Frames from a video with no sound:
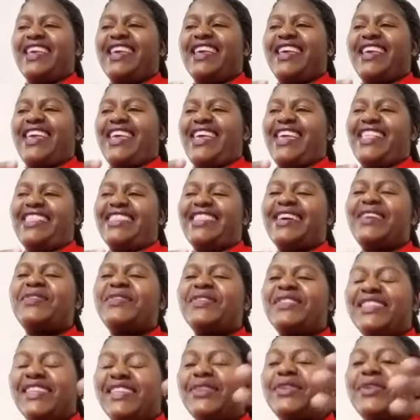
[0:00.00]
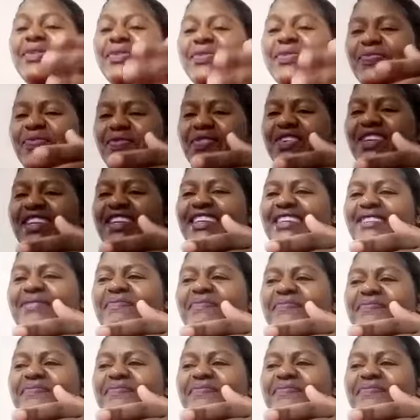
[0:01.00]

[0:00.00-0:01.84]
And that was a lot of work.